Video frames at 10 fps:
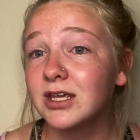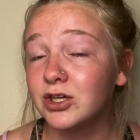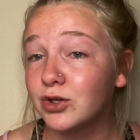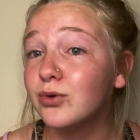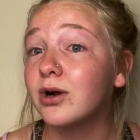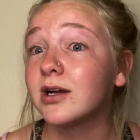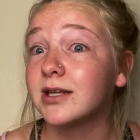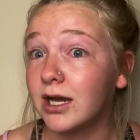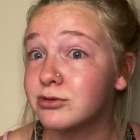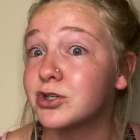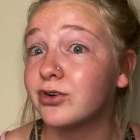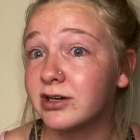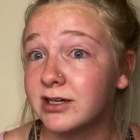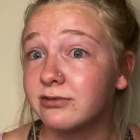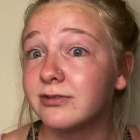You are allowed to
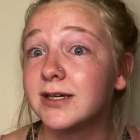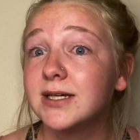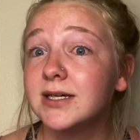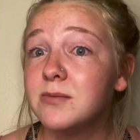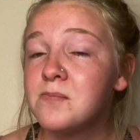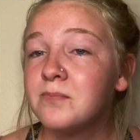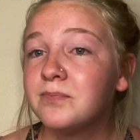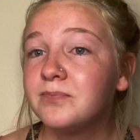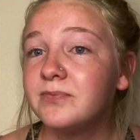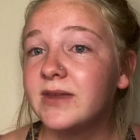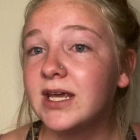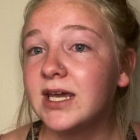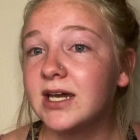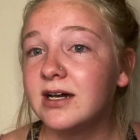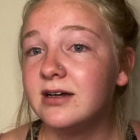grieve.
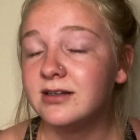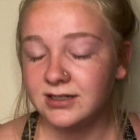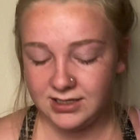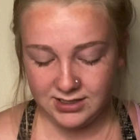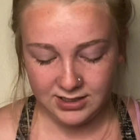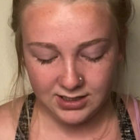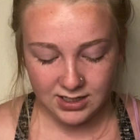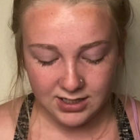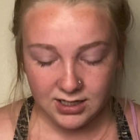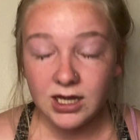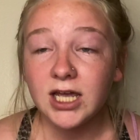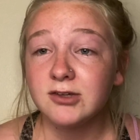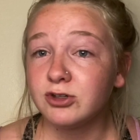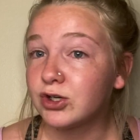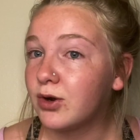And
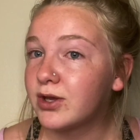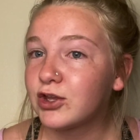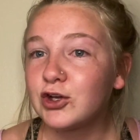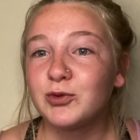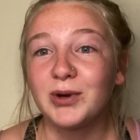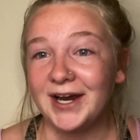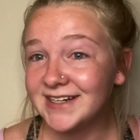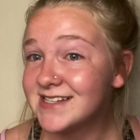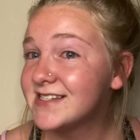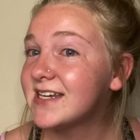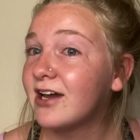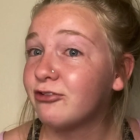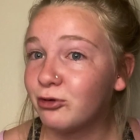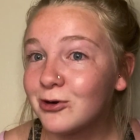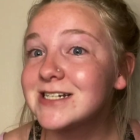if you're going through pregnancy at
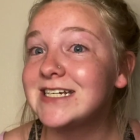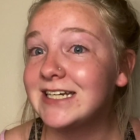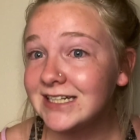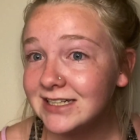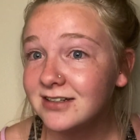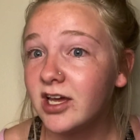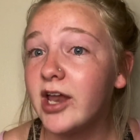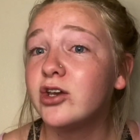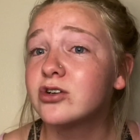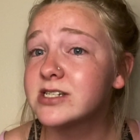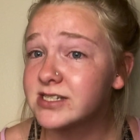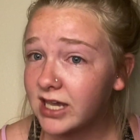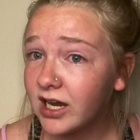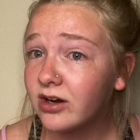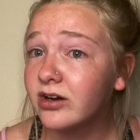14 and you're
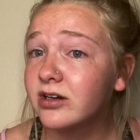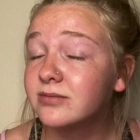scared